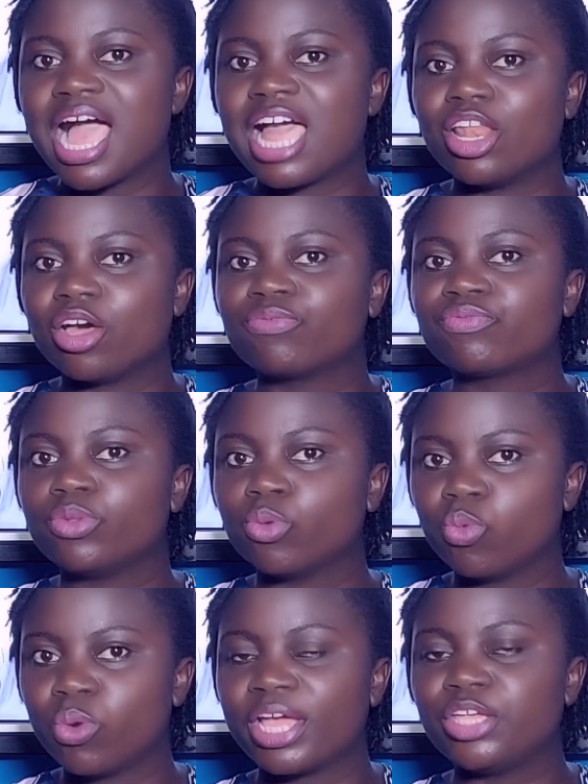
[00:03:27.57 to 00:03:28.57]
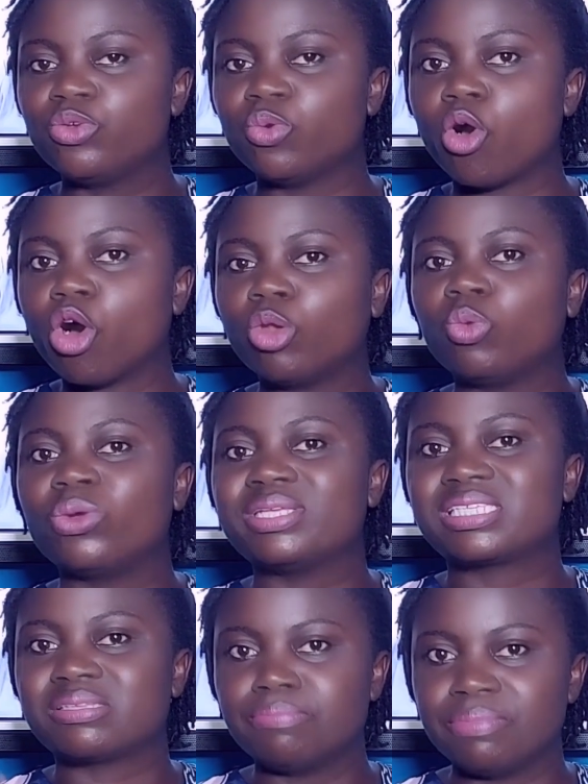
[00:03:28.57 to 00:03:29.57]
I love the way you
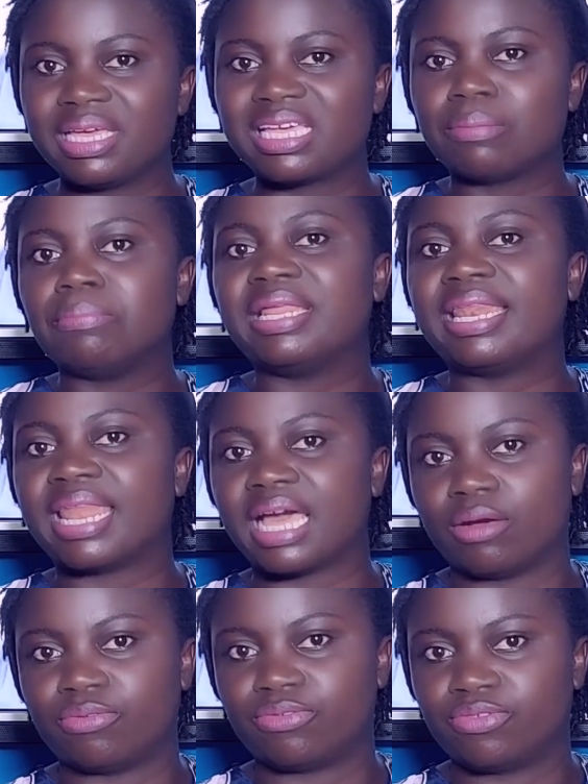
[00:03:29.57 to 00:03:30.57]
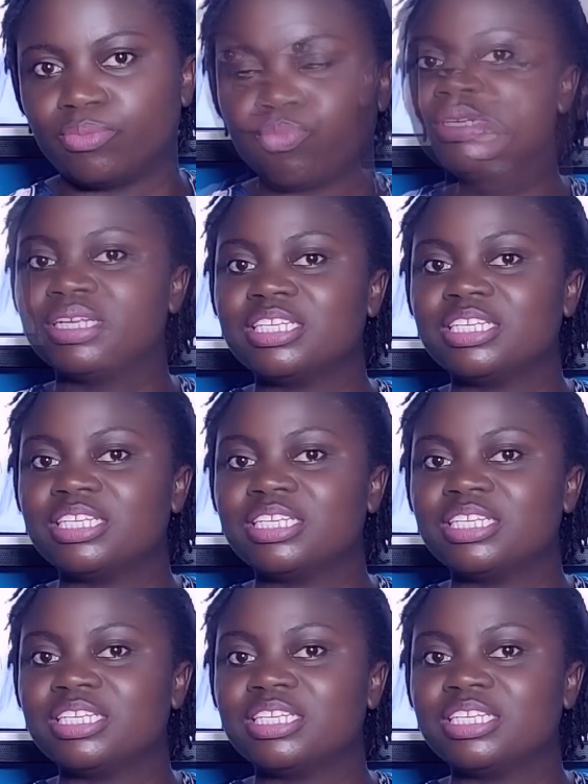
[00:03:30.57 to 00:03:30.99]
always make me laugh.